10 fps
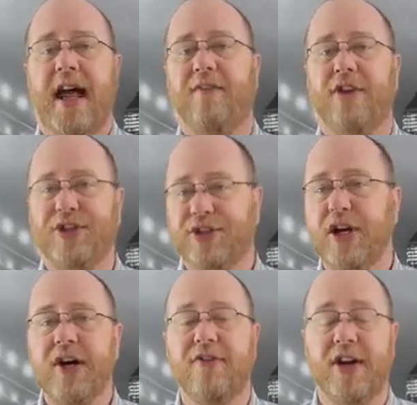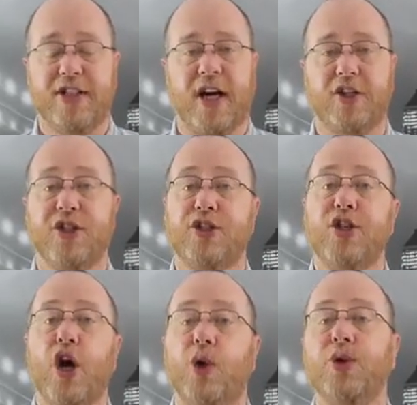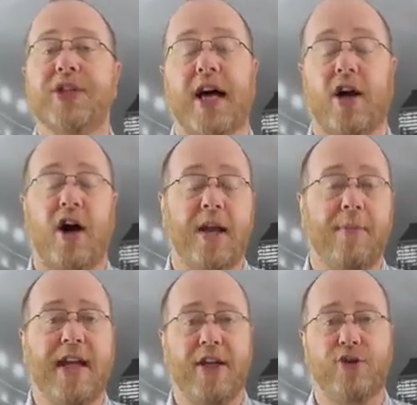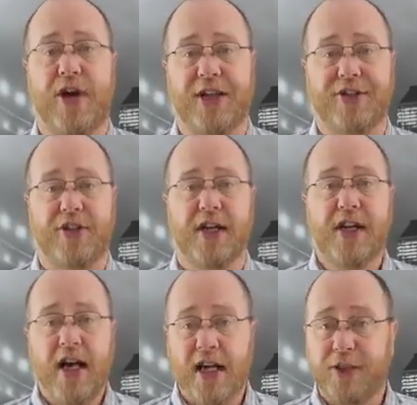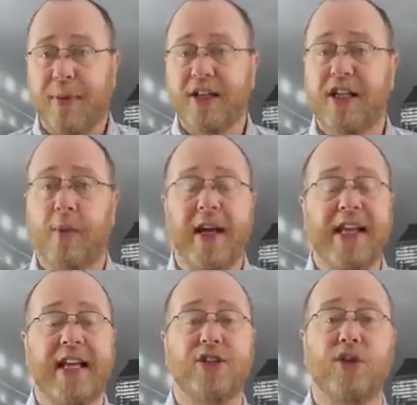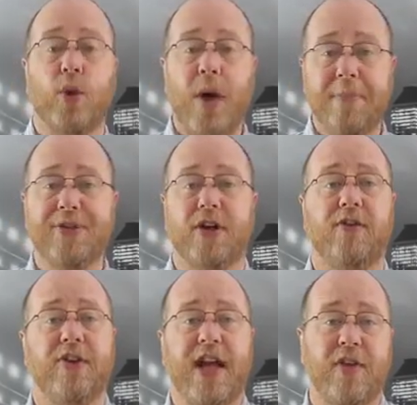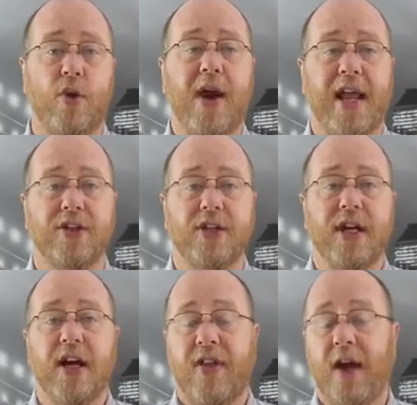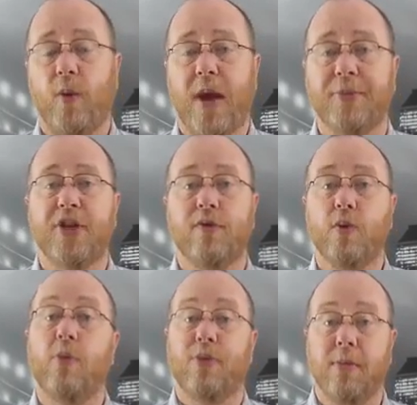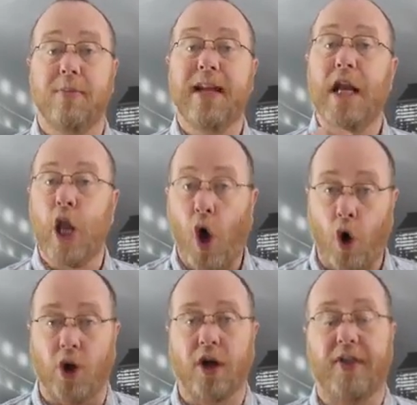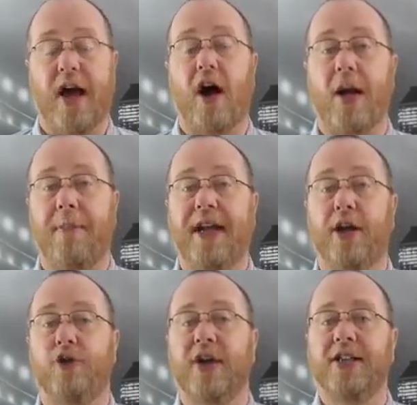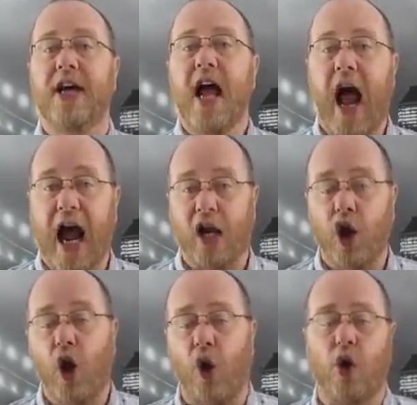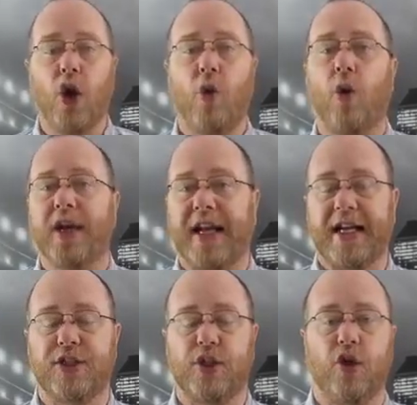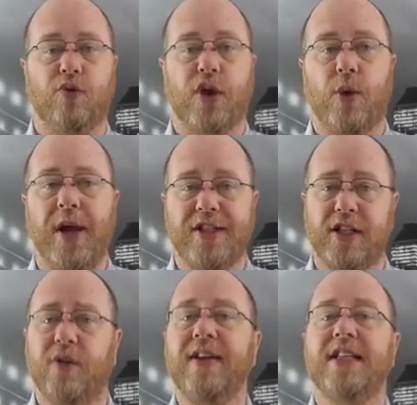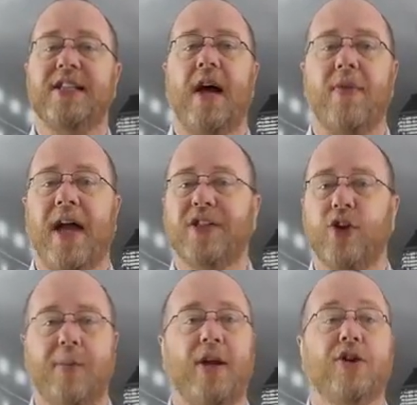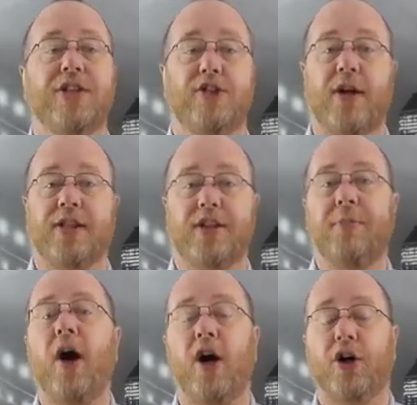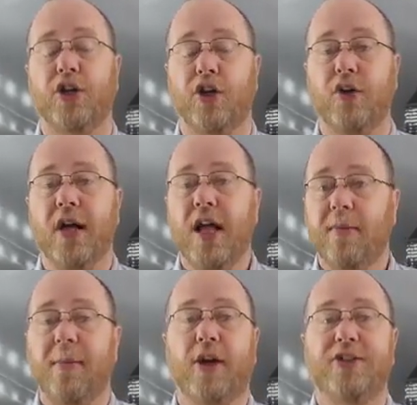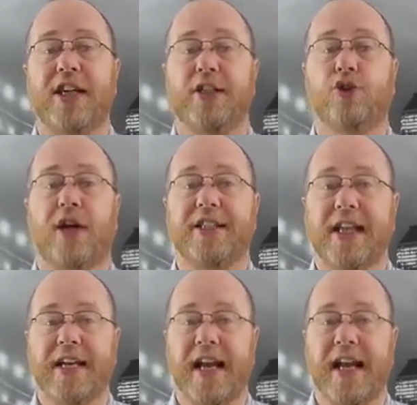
every server it touches knows that IP address. Especially when it gets to the web server at the other end, that web server will probably log that IP address and log what it is that you've requested. And the reason it's done that is not because it's trying to spy on you, but because it's actually trying to